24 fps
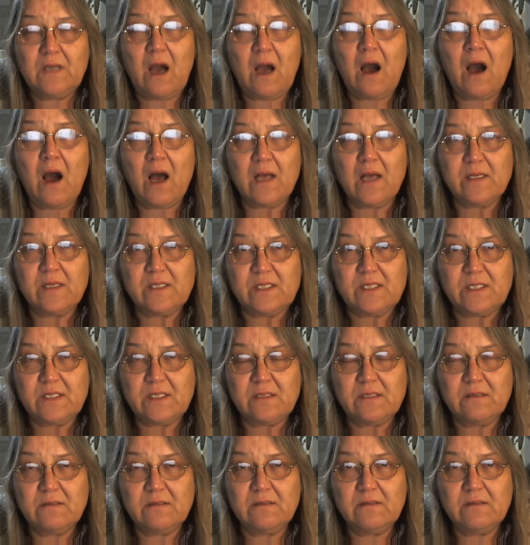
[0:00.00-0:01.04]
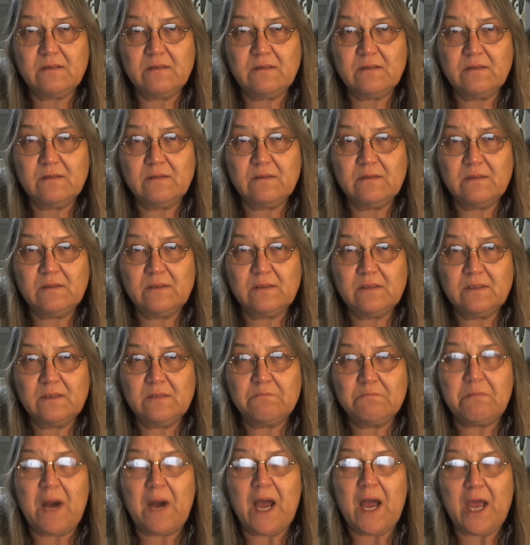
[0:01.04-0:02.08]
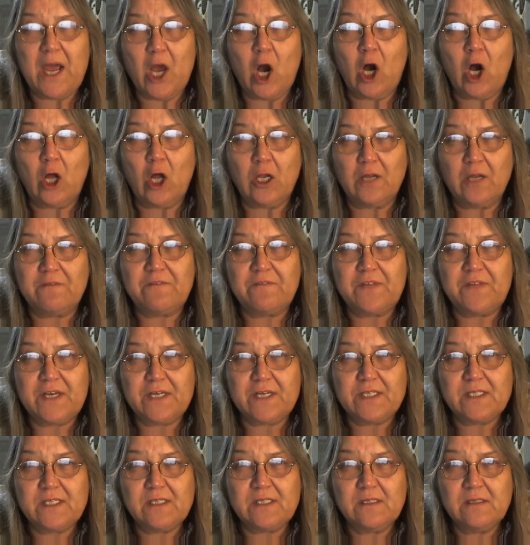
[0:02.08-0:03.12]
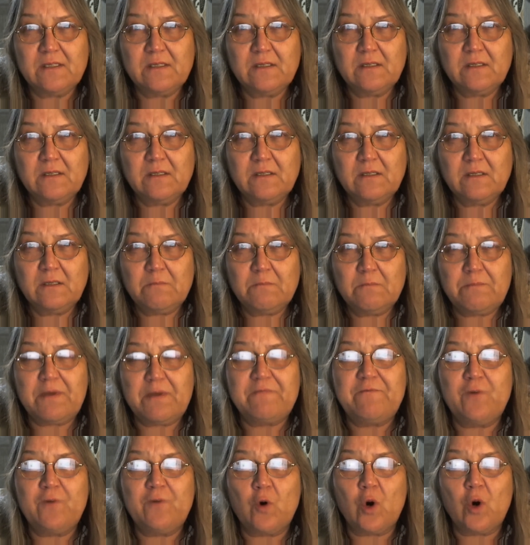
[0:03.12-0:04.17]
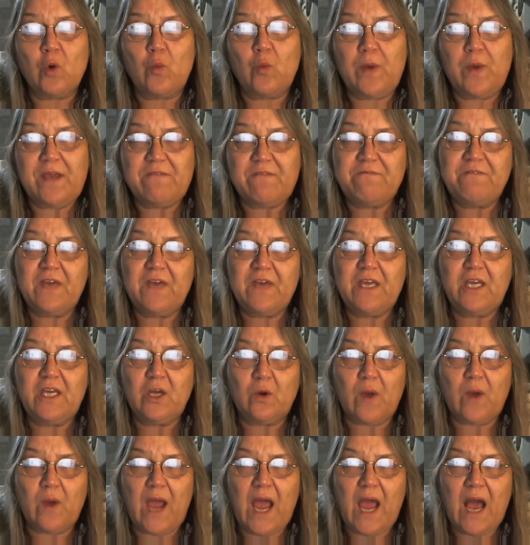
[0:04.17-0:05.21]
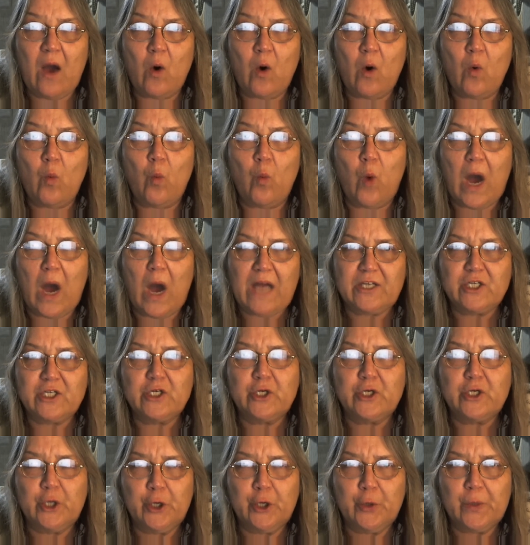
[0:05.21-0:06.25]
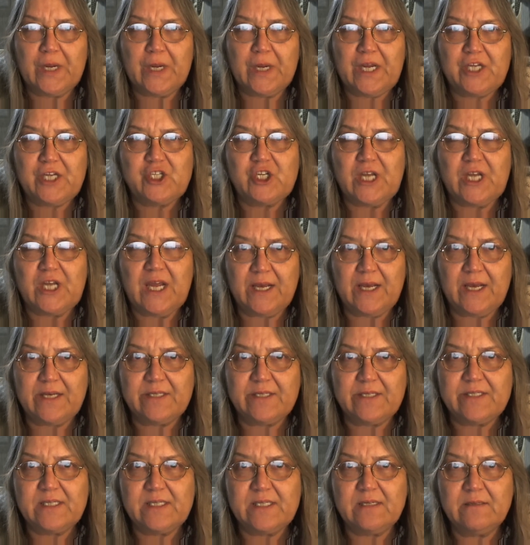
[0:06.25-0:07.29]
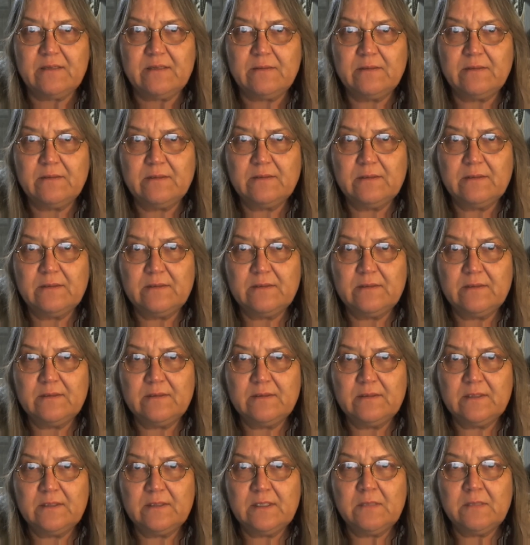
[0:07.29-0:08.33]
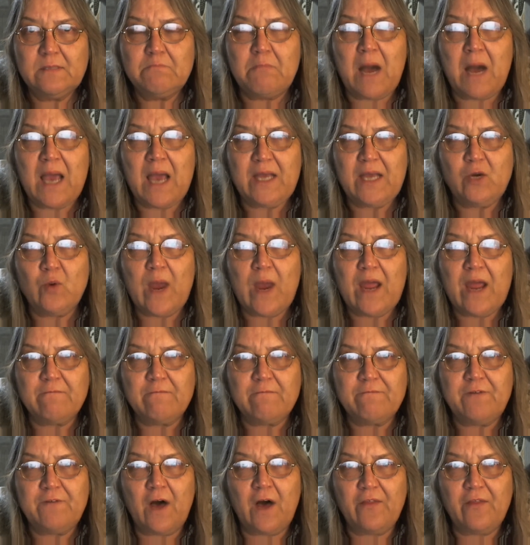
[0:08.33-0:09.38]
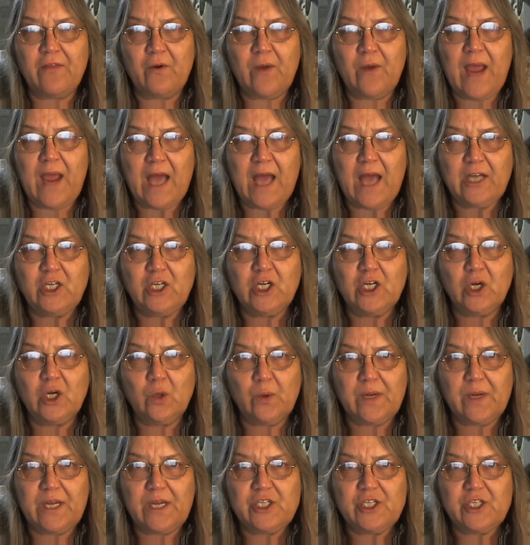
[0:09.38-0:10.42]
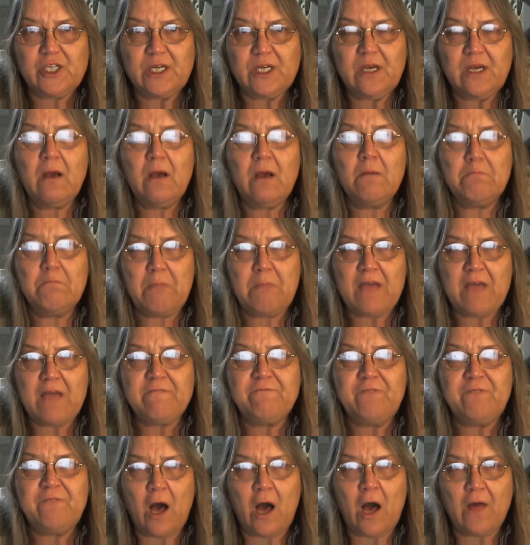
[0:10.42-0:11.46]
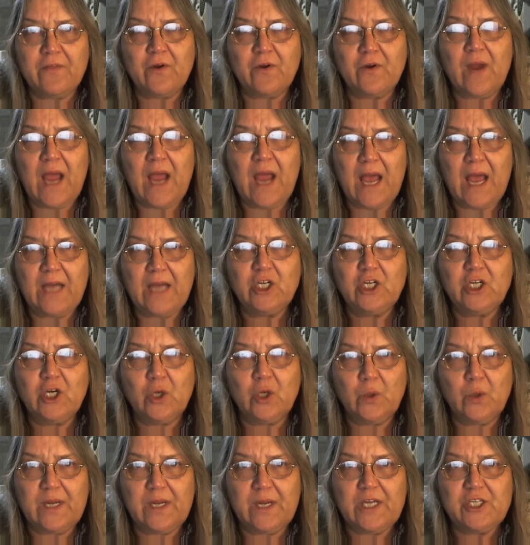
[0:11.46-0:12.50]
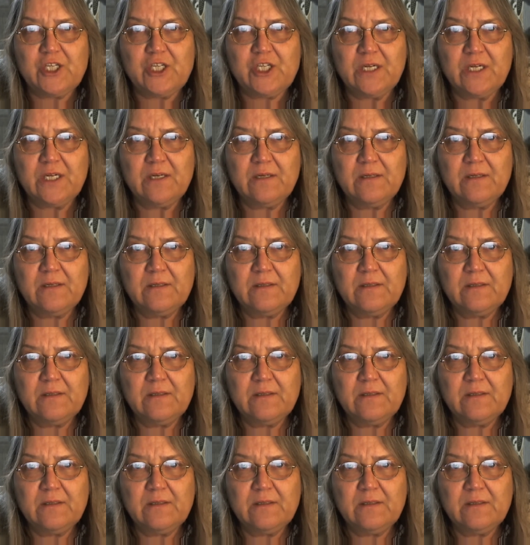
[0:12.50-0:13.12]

caused by all of this before we figure out what courage is? My grandfather had courage. My father had courage.